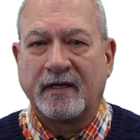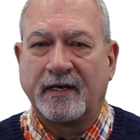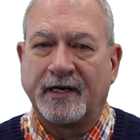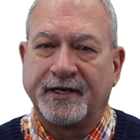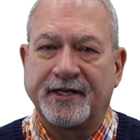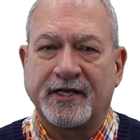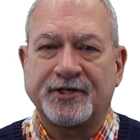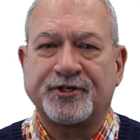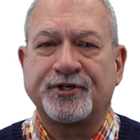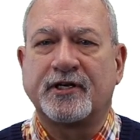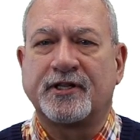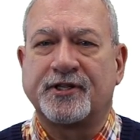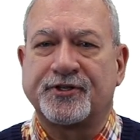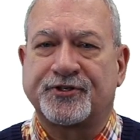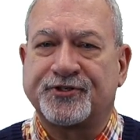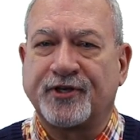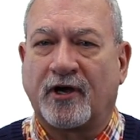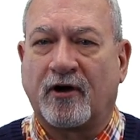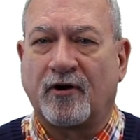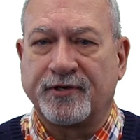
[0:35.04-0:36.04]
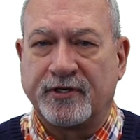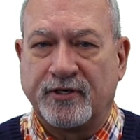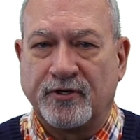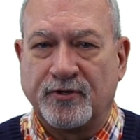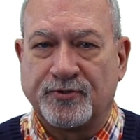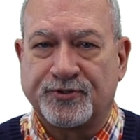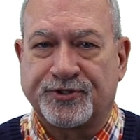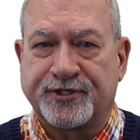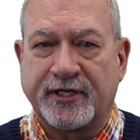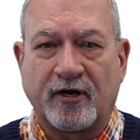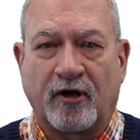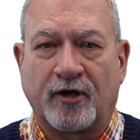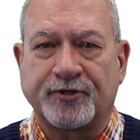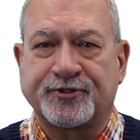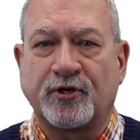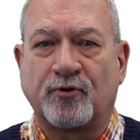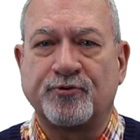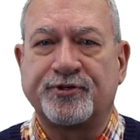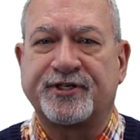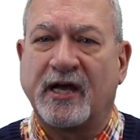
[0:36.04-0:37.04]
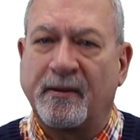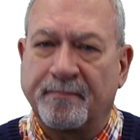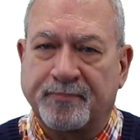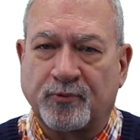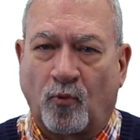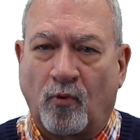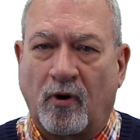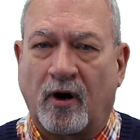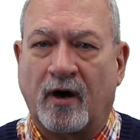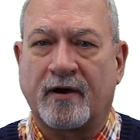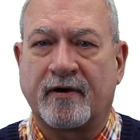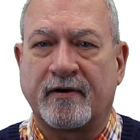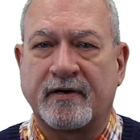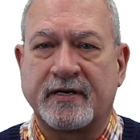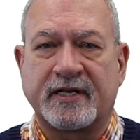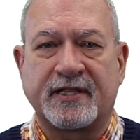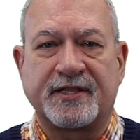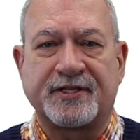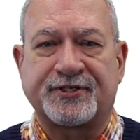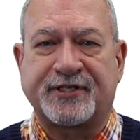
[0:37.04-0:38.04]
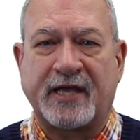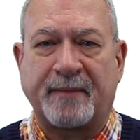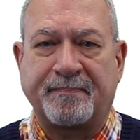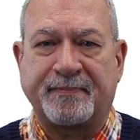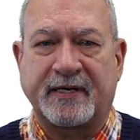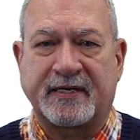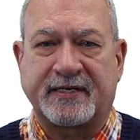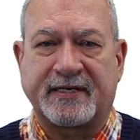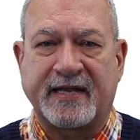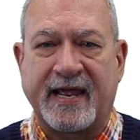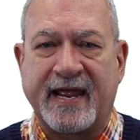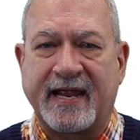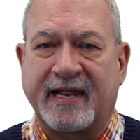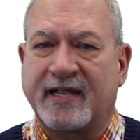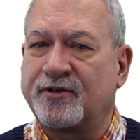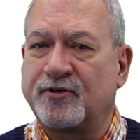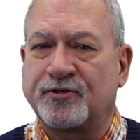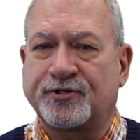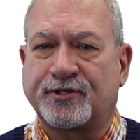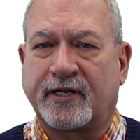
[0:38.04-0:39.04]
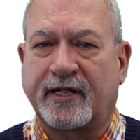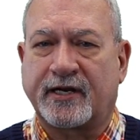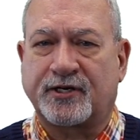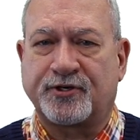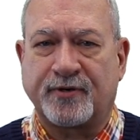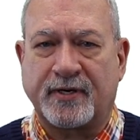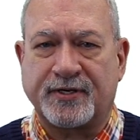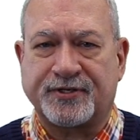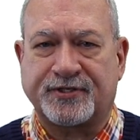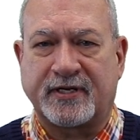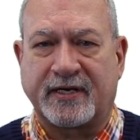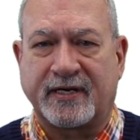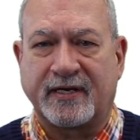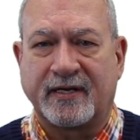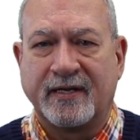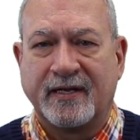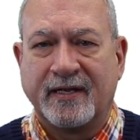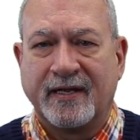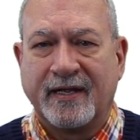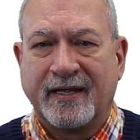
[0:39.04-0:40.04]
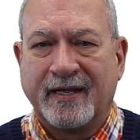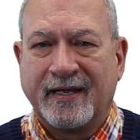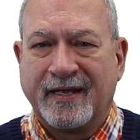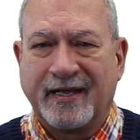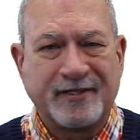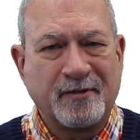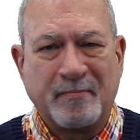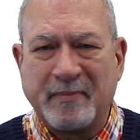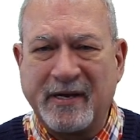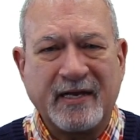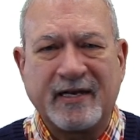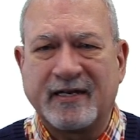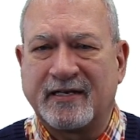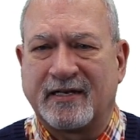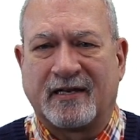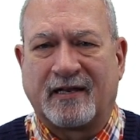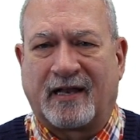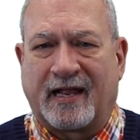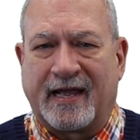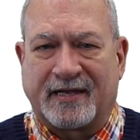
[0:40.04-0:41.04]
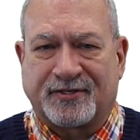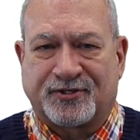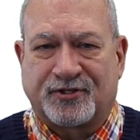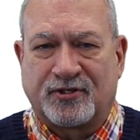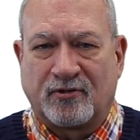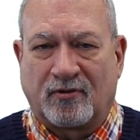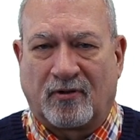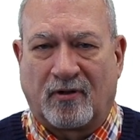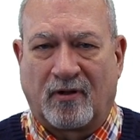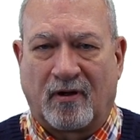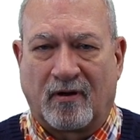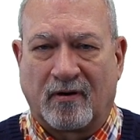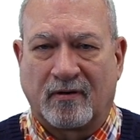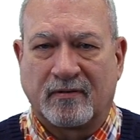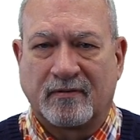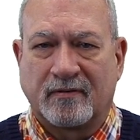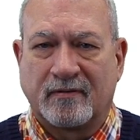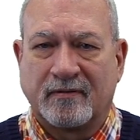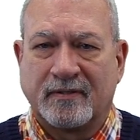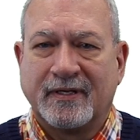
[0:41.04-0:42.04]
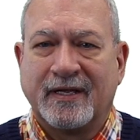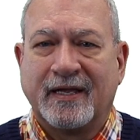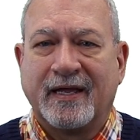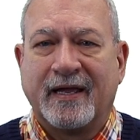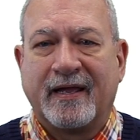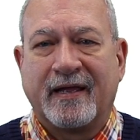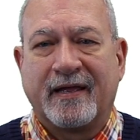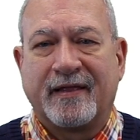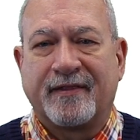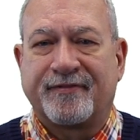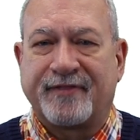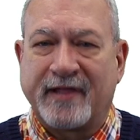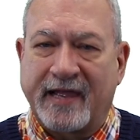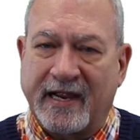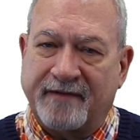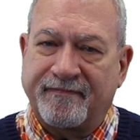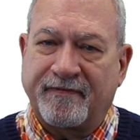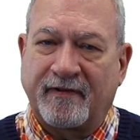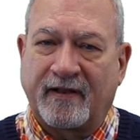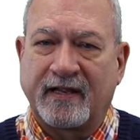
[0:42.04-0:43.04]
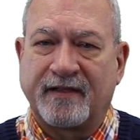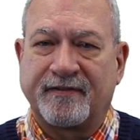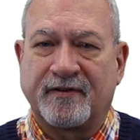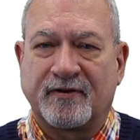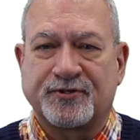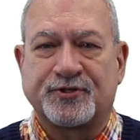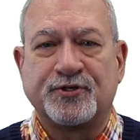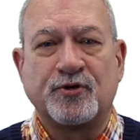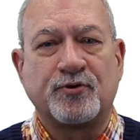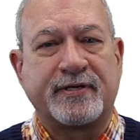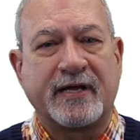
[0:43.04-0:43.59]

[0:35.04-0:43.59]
In addition to the salt used, it also dumped water into the septic tank and used electricity, and the media didn't last too long. Thankfully, there's new